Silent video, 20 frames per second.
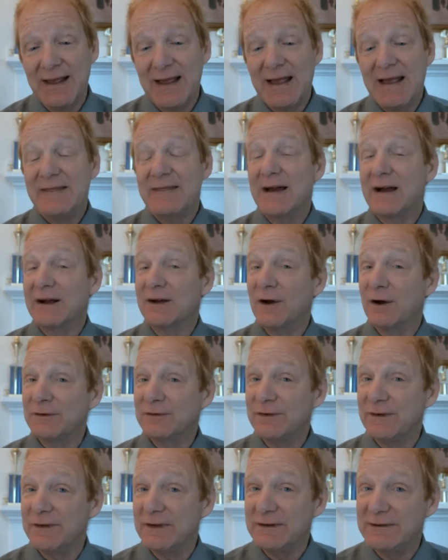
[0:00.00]
That goes
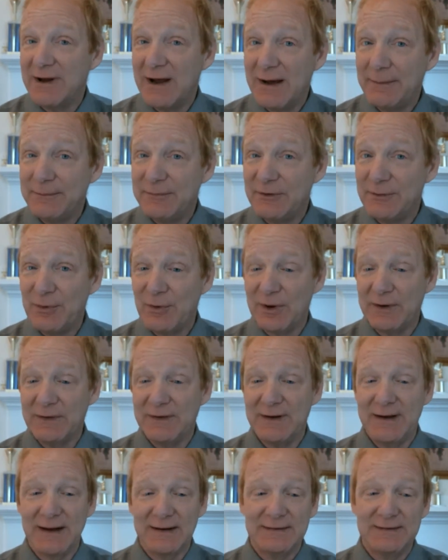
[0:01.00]
for the jobs report the
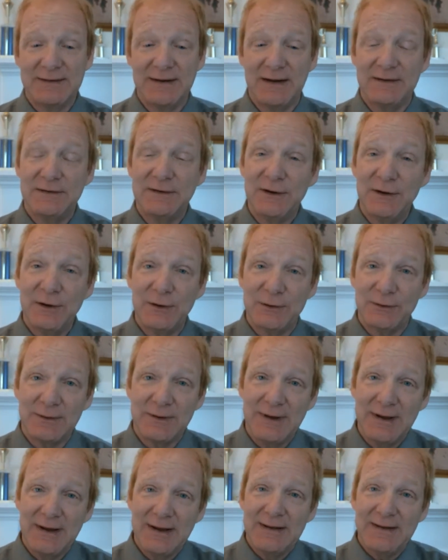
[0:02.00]
next day, too.
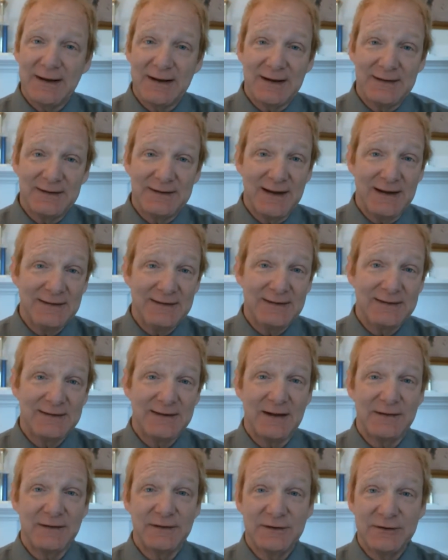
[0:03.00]
The consensus
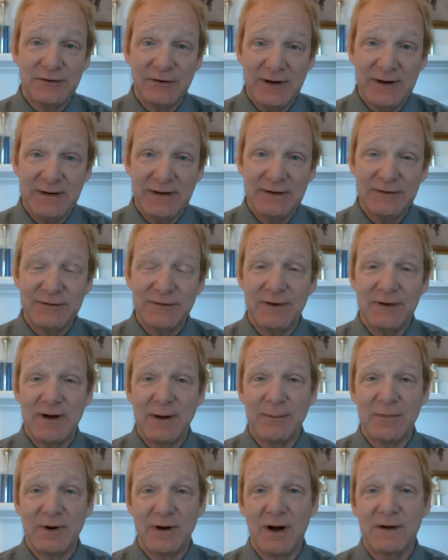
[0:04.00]
on the street is for a
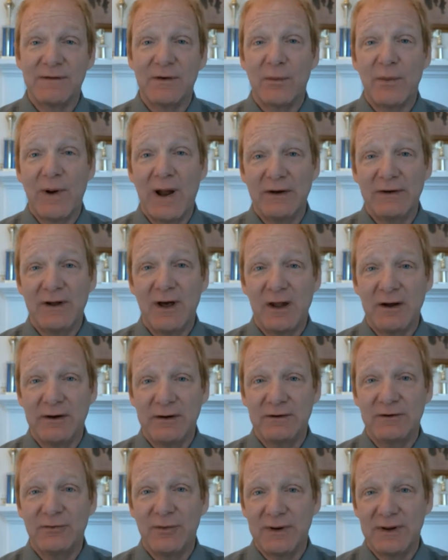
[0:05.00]
number of around
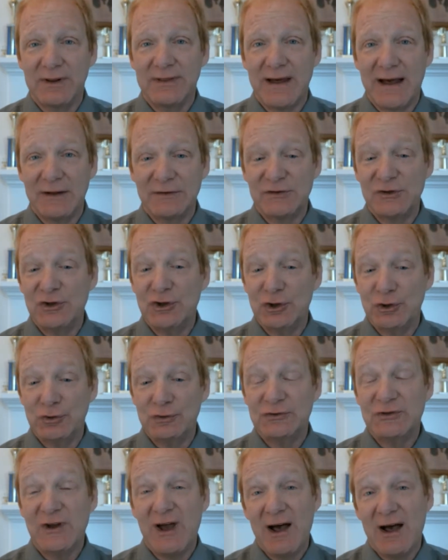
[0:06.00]
120,000 new
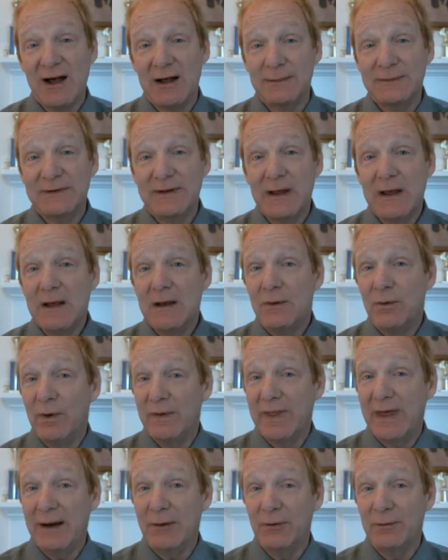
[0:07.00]
jobs. Well,
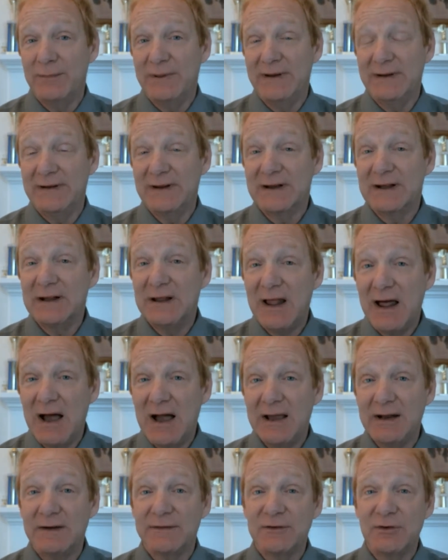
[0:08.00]
that would be a
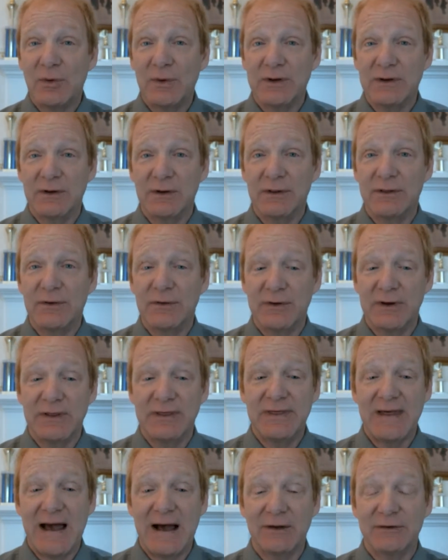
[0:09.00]
decline of 20 or
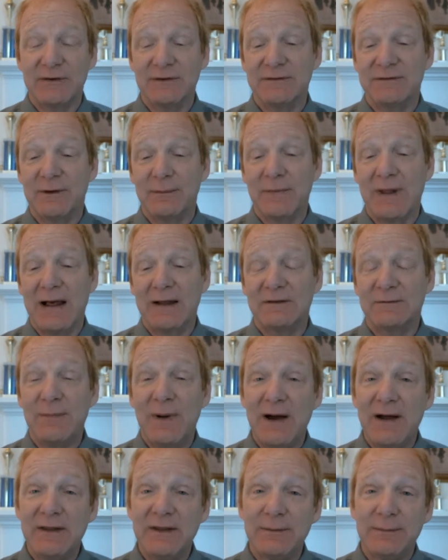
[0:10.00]
30,000 from last
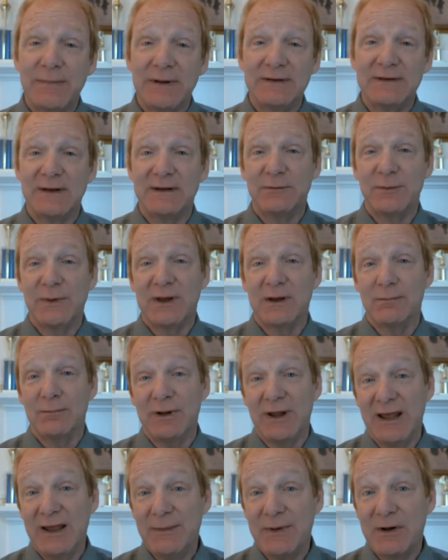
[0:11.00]
month, but since we can
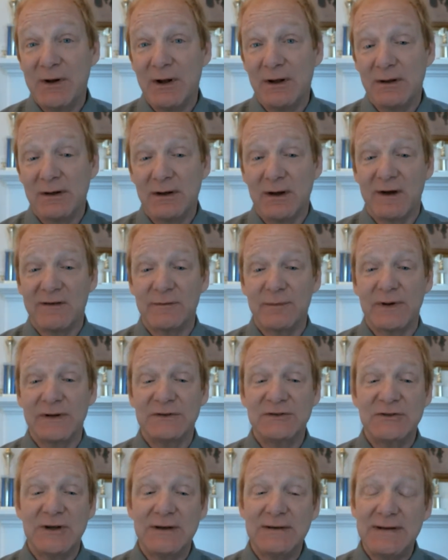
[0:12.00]
blame it all on the government
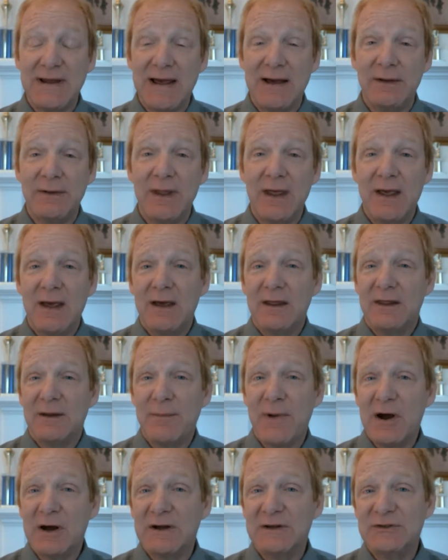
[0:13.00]
shutdown, the
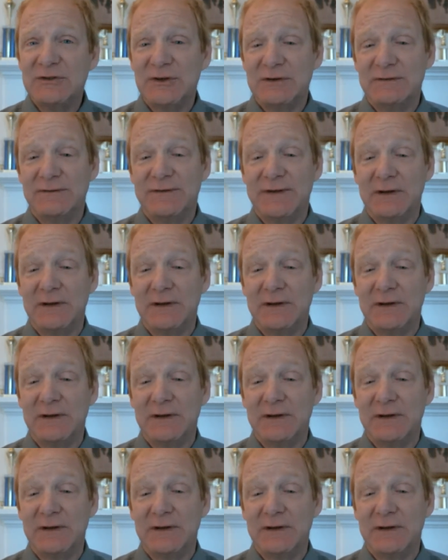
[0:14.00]
market shouldn't